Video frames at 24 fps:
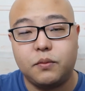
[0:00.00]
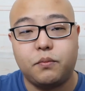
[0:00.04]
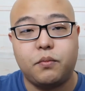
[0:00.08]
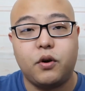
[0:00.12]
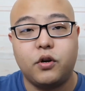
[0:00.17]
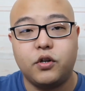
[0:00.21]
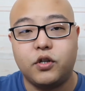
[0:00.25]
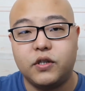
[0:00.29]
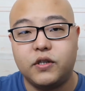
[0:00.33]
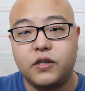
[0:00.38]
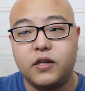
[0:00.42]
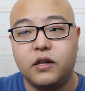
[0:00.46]
to
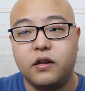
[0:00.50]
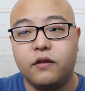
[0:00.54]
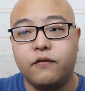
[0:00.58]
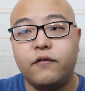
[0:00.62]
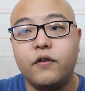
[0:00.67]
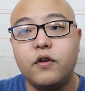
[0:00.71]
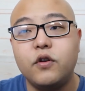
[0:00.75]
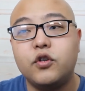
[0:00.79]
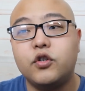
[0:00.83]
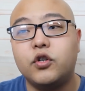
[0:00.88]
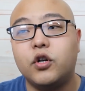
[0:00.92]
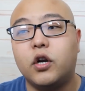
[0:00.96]
purchase it in the
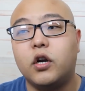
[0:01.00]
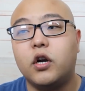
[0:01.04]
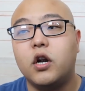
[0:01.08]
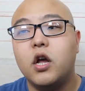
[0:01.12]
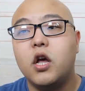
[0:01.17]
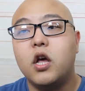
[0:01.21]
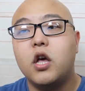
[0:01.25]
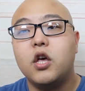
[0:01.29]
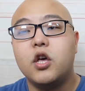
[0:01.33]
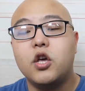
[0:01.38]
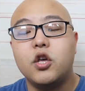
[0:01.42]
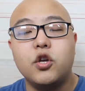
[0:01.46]
future,
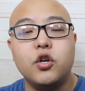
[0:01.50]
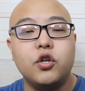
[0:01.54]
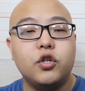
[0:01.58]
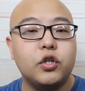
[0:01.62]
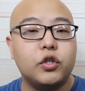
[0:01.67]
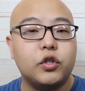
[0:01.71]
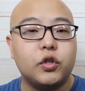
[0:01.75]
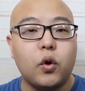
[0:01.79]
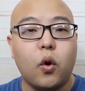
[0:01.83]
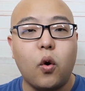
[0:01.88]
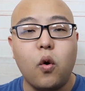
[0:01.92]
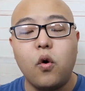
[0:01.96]
you
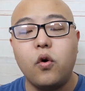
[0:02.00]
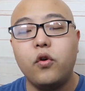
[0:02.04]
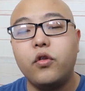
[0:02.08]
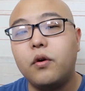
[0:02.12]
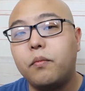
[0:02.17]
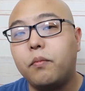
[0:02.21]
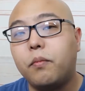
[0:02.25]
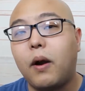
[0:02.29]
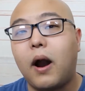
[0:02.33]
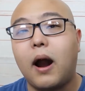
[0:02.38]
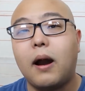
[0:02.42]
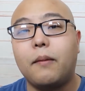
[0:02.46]
just hold
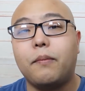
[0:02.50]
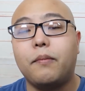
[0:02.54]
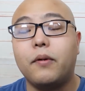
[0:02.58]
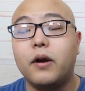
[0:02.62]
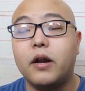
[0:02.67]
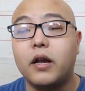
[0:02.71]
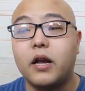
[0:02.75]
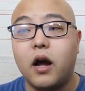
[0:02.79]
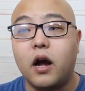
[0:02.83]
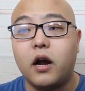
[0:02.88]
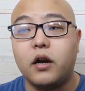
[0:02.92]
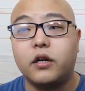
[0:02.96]
the
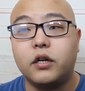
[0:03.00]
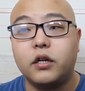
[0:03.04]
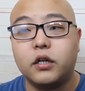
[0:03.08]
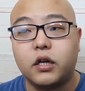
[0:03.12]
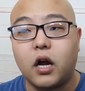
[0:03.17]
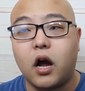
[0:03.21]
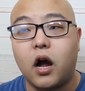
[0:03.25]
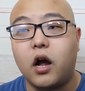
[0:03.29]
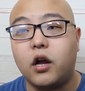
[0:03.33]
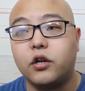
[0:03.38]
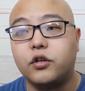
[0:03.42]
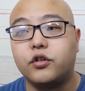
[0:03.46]
property under
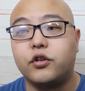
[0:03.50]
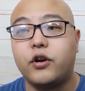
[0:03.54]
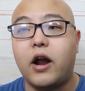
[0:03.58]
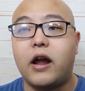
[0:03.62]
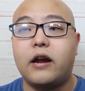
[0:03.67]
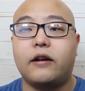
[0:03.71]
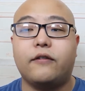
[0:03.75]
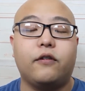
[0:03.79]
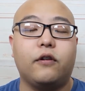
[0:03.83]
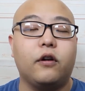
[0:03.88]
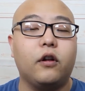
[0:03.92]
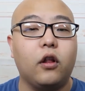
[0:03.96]

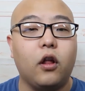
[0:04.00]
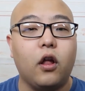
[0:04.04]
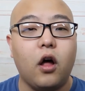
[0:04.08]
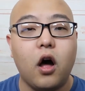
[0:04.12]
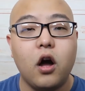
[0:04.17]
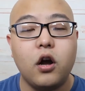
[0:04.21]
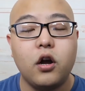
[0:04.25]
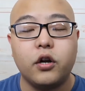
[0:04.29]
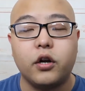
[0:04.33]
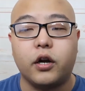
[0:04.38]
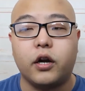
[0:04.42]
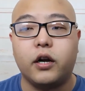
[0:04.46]
contract for
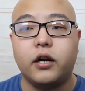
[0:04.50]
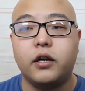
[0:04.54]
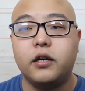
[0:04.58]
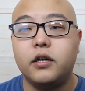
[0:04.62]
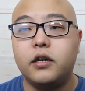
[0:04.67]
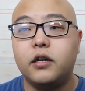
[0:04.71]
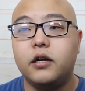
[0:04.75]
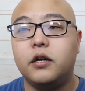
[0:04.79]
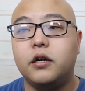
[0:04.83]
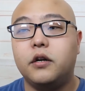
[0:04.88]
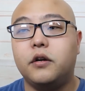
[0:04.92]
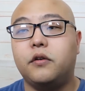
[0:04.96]

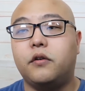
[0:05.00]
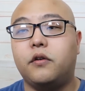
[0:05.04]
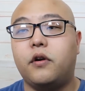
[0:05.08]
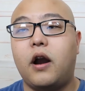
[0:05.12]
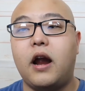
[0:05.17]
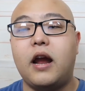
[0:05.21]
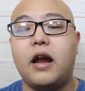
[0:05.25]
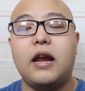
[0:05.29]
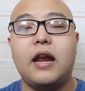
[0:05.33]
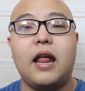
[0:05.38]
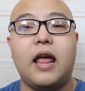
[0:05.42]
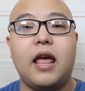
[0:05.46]
longer,
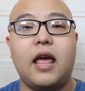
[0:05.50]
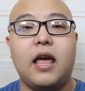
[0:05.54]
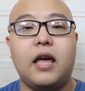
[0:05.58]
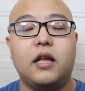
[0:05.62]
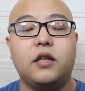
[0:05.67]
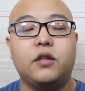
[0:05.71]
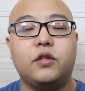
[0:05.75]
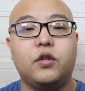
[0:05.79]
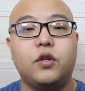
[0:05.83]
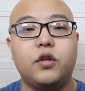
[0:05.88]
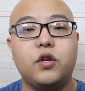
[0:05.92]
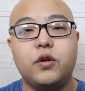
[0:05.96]
right?
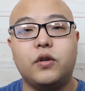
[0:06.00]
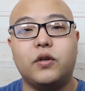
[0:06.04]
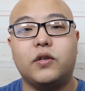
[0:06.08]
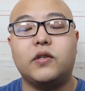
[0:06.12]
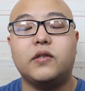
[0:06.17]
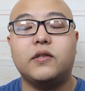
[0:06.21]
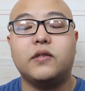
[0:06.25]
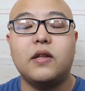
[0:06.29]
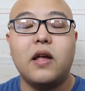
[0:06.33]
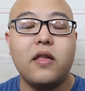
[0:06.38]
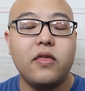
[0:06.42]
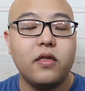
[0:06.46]
And so you
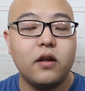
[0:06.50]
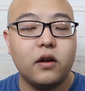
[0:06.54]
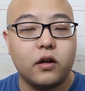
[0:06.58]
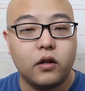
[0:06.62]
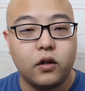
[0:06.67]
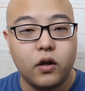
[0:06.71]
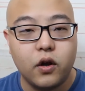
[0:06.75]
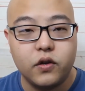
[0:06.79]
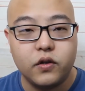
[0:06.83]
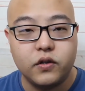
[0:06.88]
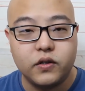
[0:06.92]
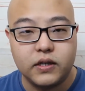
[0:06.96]
extend the
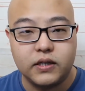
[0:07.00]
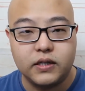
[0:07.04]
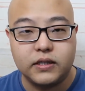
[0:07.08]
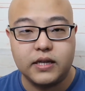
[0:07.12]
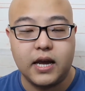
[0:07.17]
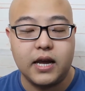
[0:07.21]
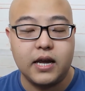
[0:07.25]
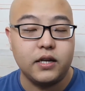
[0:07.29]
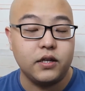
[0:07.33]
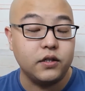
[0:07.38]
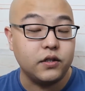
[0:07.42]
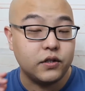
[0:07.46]
closing
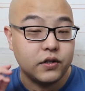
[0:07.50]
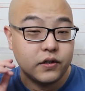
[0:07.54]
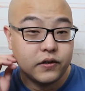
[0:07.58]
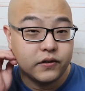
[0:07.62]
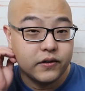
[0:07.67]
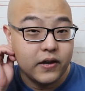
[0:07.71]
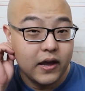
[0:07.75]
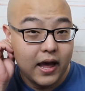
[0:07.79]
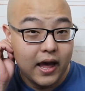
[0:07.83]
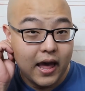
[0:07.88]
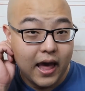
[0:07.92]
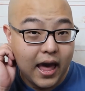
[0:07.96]
date and just
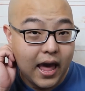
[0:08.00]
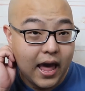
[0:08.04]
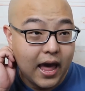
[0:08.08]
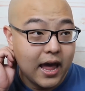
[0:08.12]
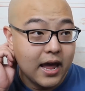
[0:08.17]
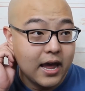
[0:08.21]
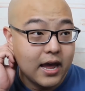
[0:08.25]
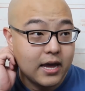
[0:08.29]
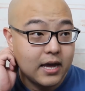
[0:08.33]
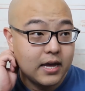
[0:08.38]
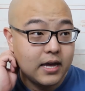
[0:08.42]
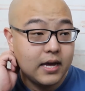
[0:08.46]
say,
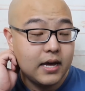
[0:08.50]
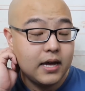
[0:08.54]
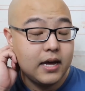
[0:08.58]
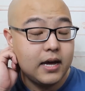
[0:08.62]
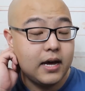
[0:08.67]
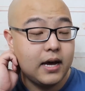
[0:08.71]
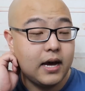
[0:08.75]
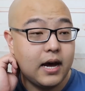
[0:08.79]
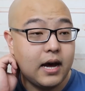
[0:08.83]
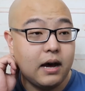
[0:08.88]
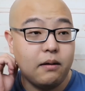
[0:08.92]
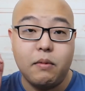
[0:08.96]
hey,
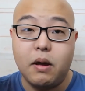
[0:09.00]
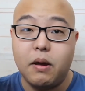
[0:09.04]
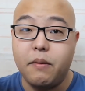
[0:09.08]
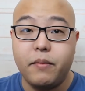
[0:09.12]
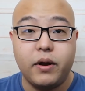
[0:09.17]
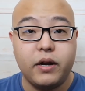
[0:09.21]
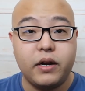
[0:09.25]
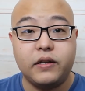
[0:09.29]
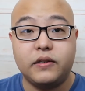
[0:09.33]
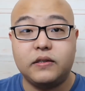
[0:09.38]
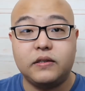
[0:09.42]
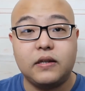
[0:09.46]
my
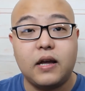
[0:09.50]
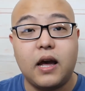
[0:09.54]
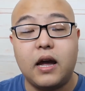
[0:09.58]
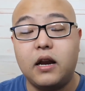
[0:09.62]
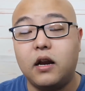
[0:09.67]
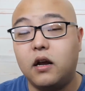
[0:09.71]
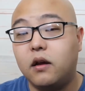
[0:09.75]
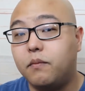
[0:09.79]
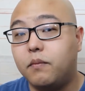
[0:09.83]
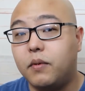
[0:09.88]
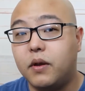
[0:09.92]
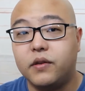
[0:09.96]
money's tied
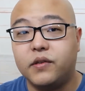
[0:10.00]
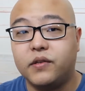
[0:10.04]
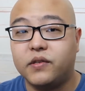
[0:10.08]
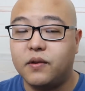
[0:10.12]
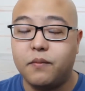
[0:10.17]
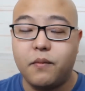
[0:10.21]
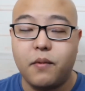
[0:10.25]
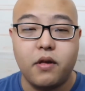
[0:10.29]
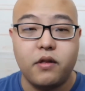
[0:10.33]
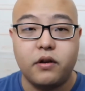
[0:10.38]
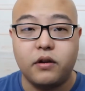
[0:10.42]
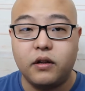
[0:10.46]
up in
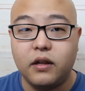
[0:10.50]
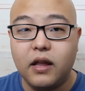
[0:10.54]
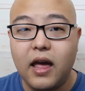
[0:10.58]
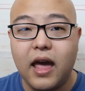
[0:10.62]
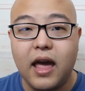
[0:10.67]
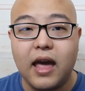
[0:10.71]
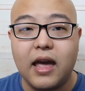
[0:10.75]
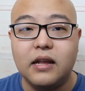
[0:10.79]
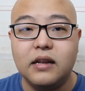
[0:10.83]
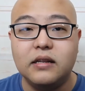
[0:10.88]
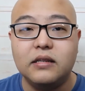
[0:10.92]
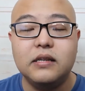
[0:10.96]
some other
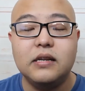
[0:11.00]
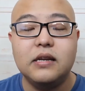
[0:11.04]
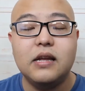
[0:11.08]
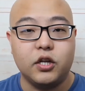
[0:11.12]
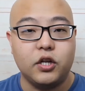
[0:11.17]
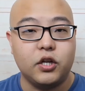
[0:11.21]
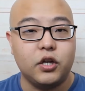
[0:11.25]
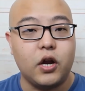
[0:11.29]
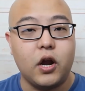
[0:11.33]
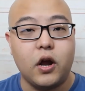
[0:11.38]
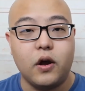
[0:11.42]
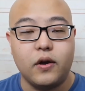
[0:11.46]
land,
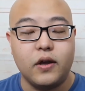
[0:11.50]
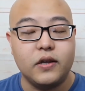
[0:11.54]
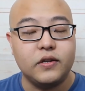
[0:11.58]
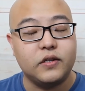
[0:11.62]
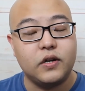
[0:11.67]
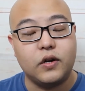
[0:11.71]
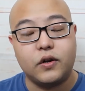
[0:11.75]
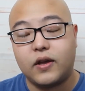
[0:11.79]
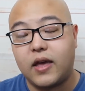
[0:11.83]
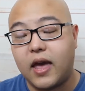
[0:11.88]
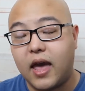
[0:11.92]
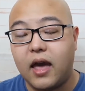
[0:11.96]
is
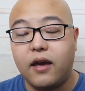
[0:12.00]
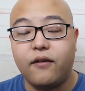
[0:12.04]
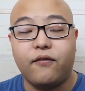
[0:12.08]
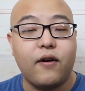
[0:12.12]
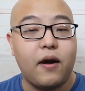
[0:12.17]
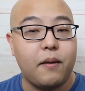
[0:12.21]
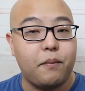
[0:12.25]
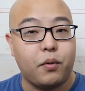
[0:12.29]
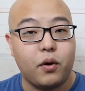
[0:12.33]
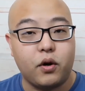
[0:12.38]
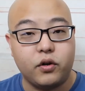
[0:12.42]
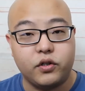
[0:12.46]
it okay if
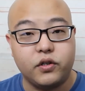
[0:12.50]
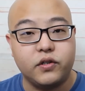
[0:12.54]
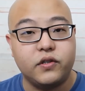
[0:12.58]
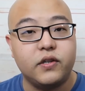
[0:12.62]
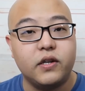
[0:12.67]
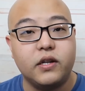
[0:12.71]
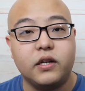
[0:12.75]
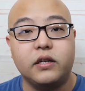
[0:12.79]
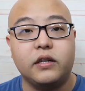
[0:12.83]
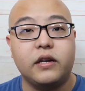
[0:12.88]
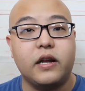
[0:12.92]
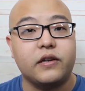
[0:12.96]
I
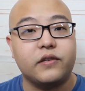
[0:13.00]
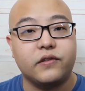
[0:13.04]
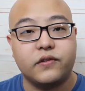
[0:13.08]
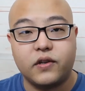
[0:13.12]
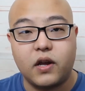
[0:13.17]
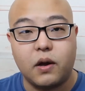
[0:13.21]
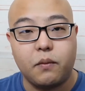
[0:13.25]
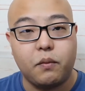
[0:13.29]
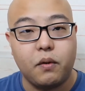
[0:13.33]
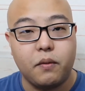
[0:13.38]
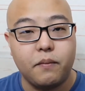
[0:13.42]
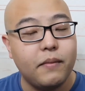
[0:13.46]
purchase it in the next
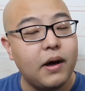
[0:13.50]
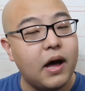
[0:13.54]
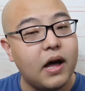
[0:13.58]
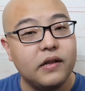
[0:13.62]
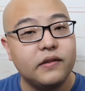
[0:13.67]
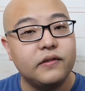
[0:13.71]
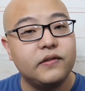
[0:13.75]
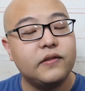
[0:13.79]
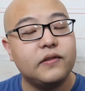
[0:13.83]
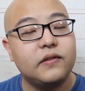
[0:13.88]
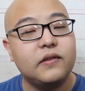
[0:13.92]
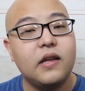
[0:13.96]
couple
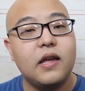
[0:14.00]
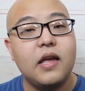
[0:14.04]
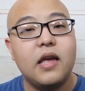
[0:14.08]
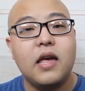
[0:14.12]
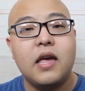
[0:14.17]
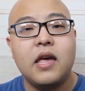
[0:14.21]
months?